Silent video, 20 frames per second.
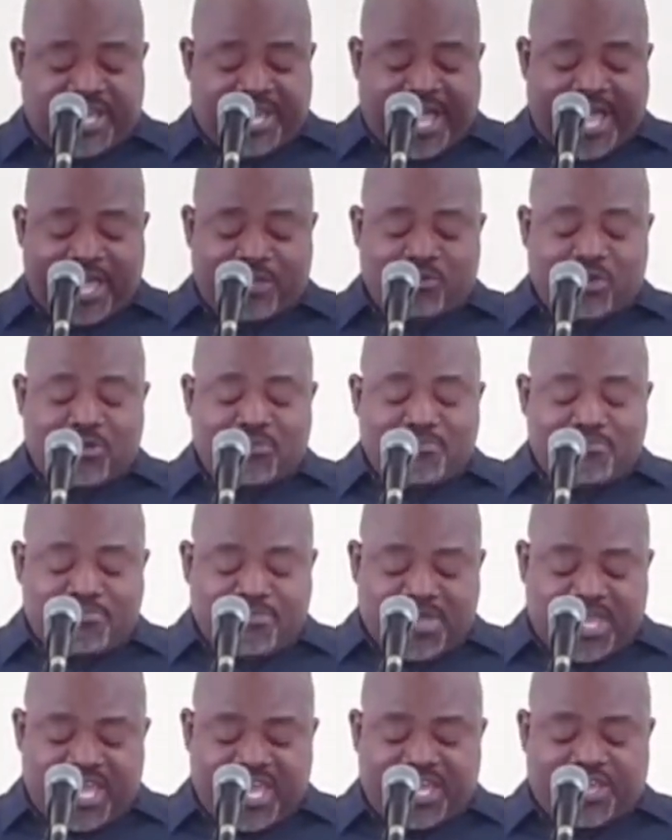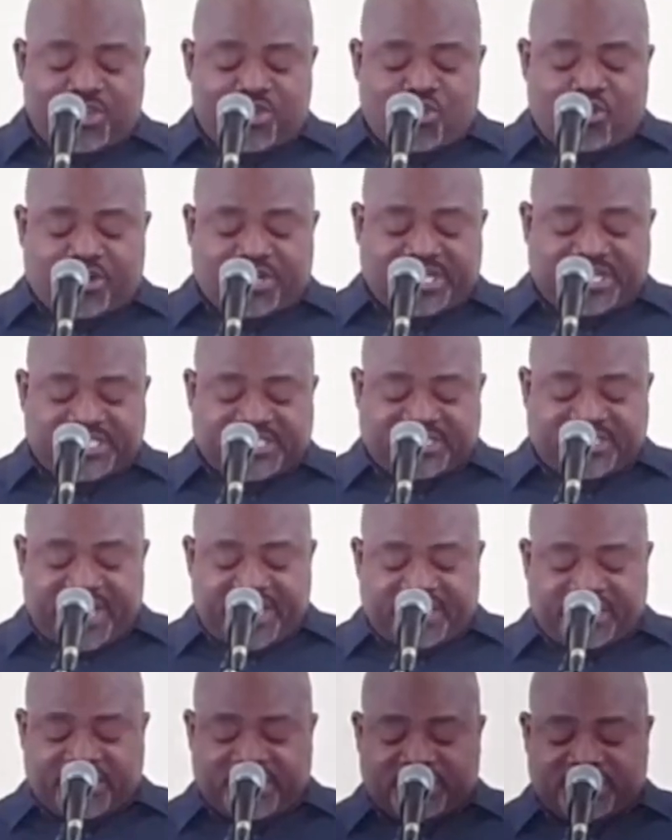I will make your
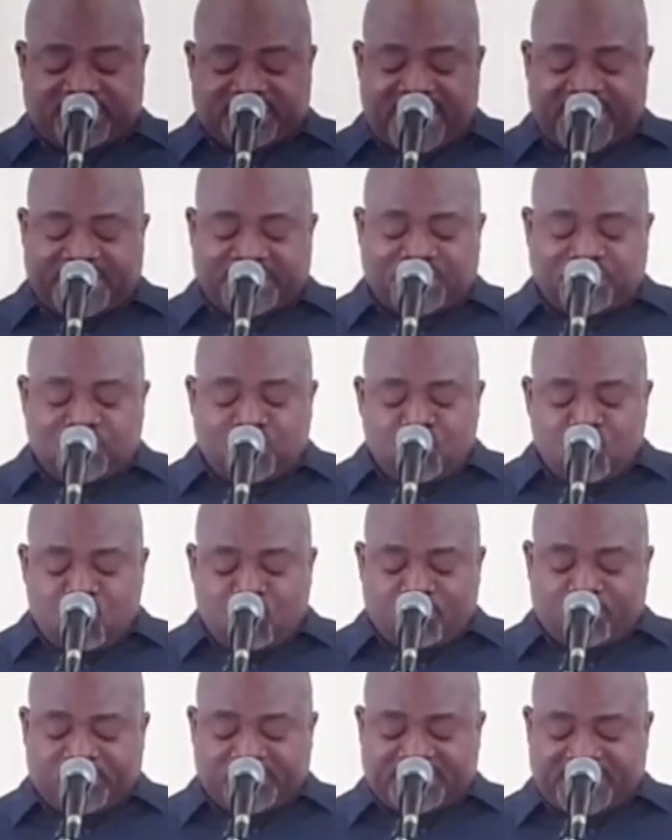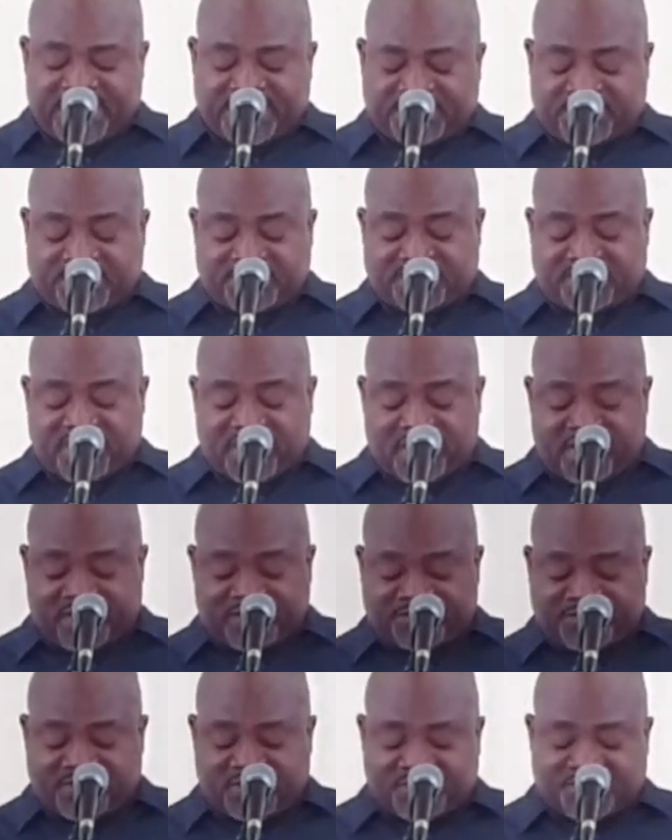descendants as numerous as the
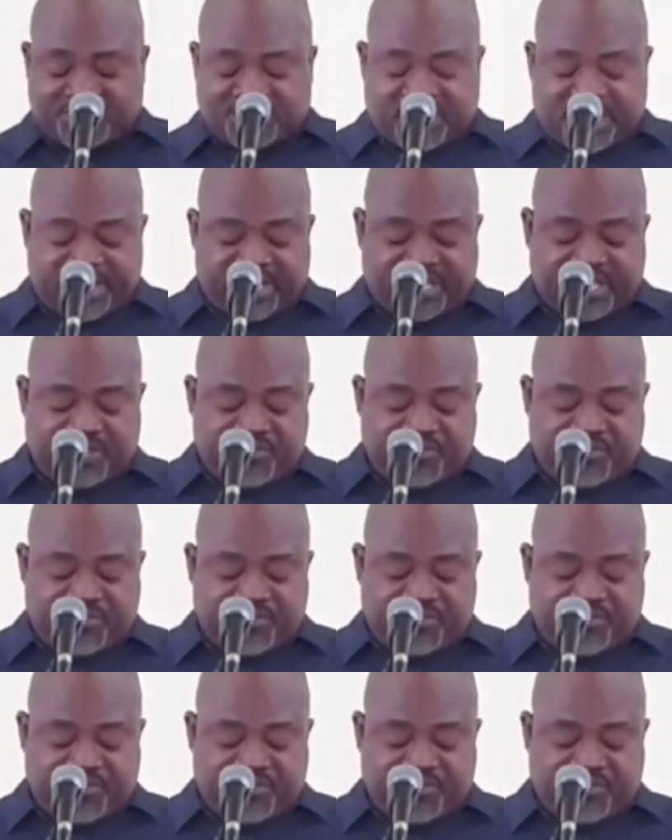stars in the sky,